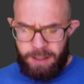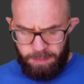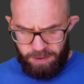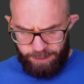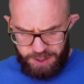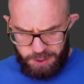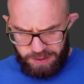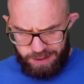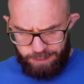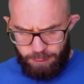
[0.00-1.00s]
But verse
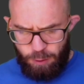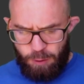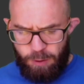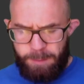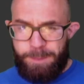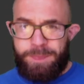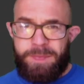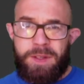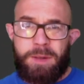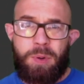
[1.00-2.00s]
24, the